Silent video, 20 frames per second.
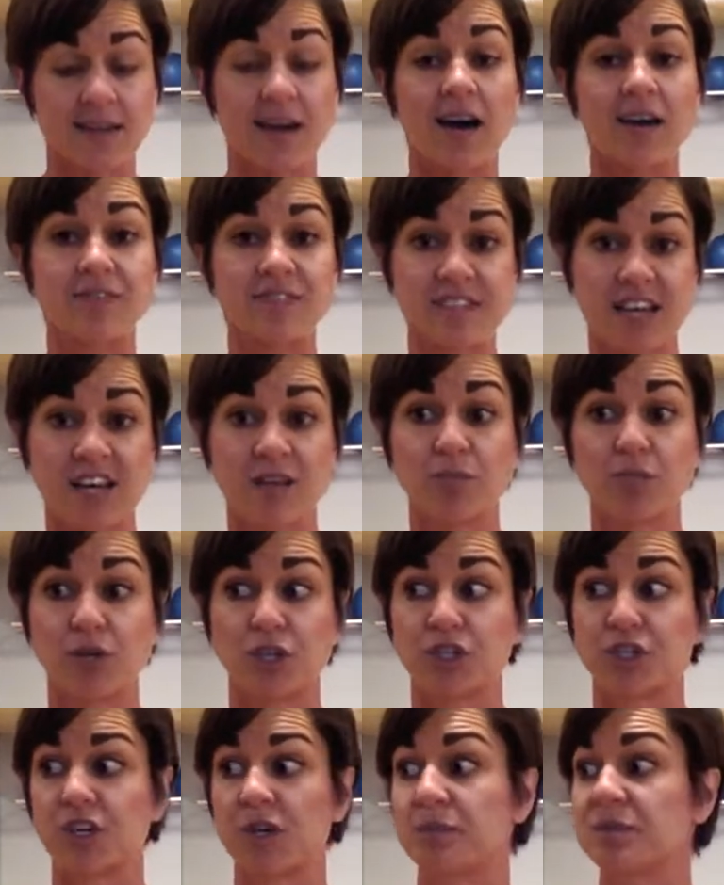of 10
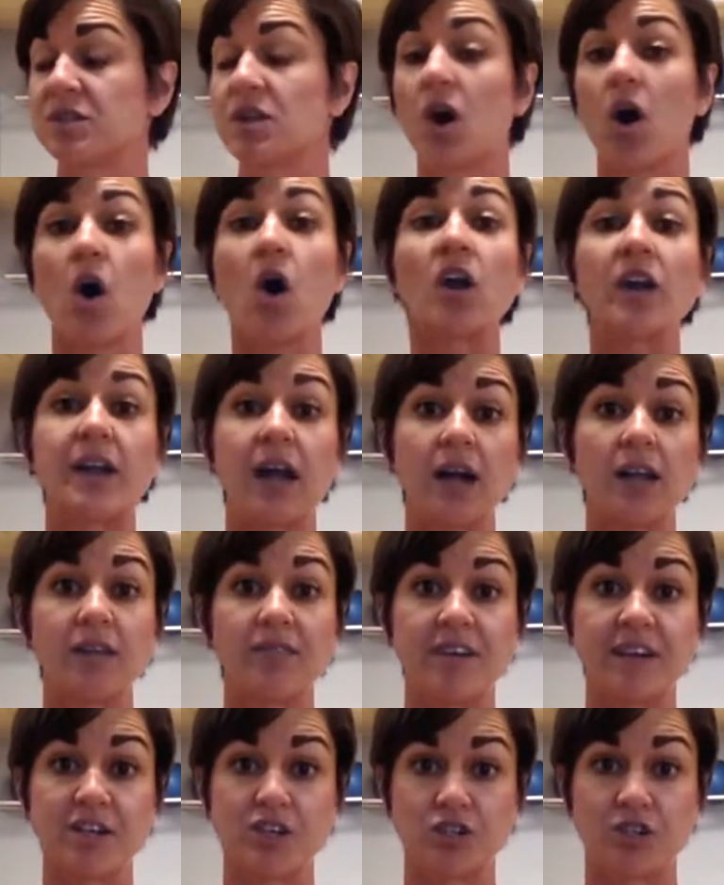push-ups on an
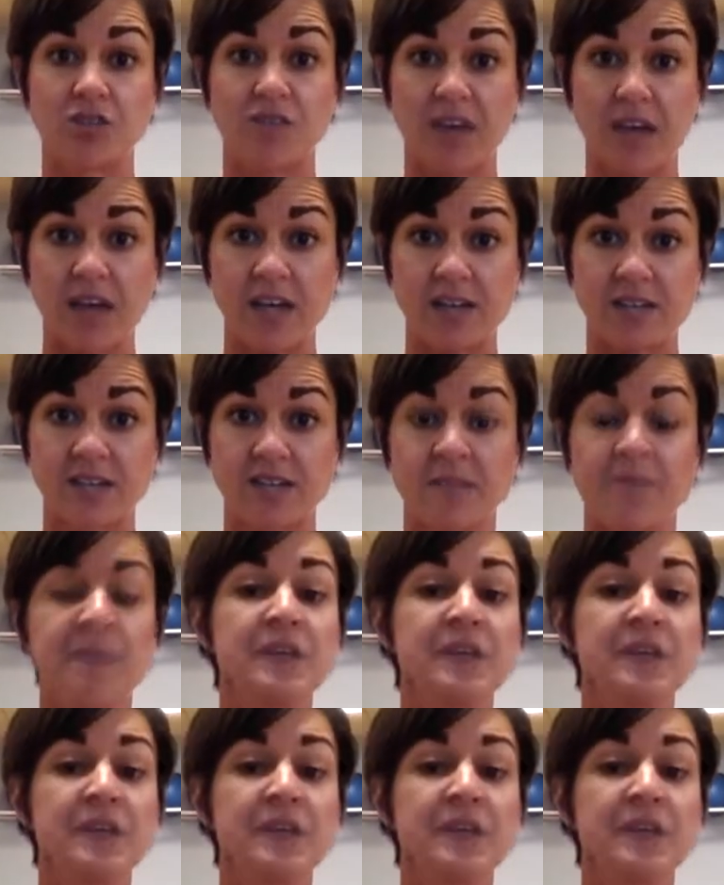elevation of 8.